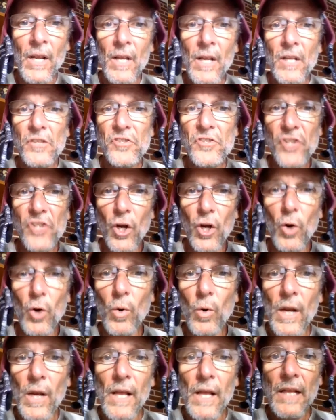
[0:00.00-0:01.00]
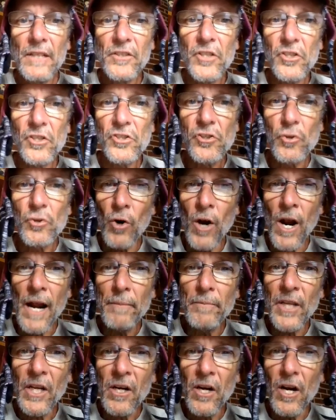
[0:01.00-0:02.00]
So describe
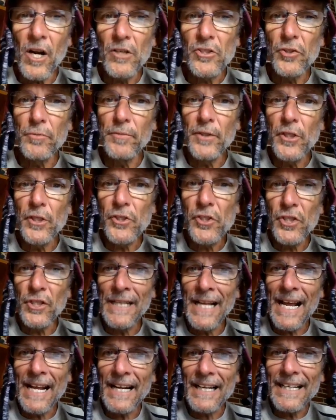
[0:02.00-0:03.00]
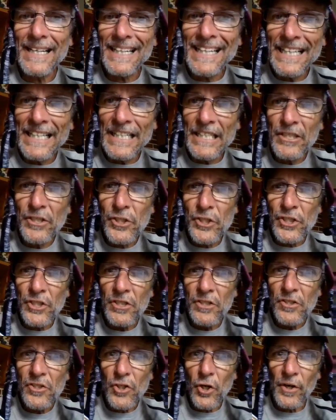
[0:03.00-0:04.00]
the contribution that each,
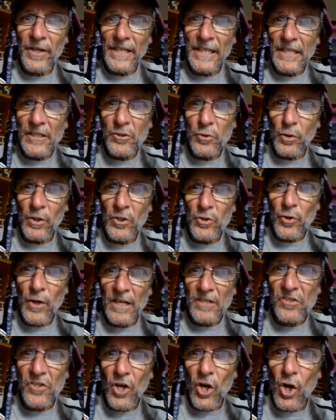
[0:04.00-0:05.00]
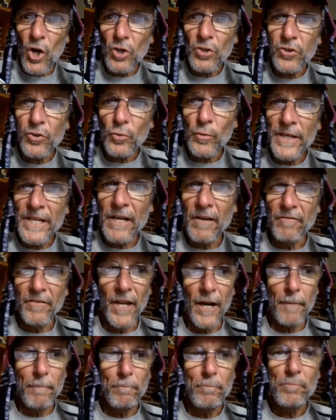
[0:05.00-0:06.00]
so you need to address all 3 of
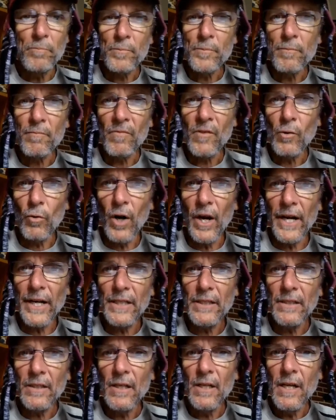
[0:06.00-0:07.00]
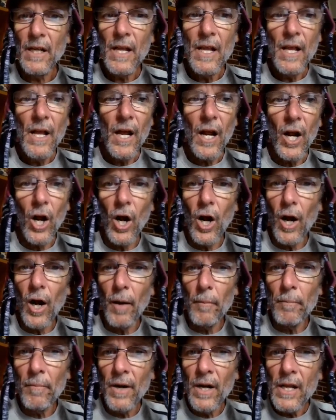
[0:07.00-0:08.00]
them, right?
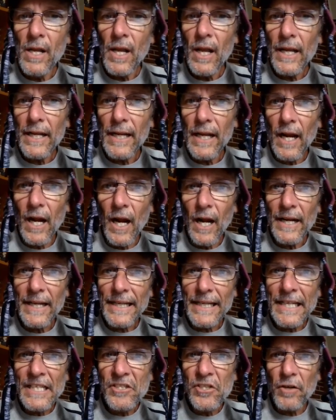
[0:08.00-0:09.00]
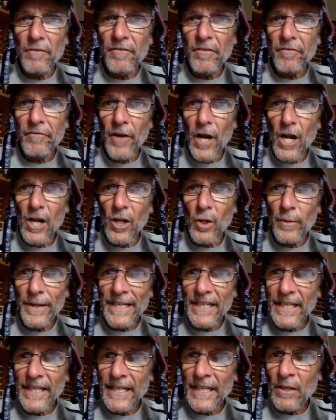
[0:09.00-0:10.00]
Um, each of the following
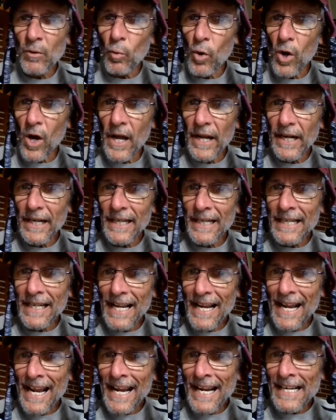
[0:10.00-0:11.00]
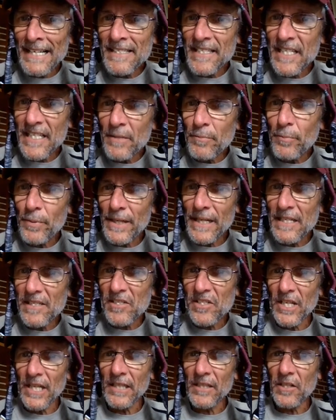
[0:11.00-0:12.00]
in what? In ATP
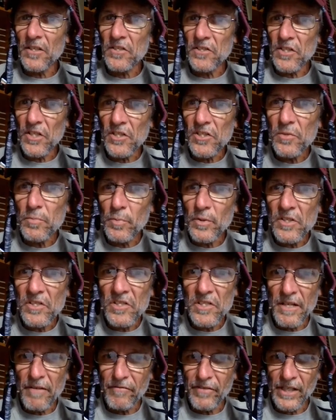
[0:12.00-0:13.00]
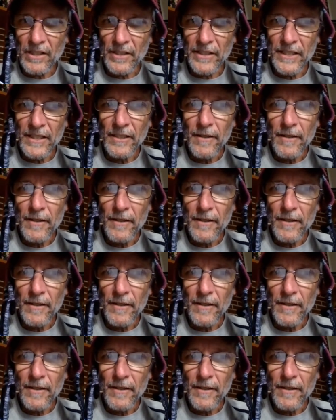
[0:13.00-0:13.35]
synthesis specifically.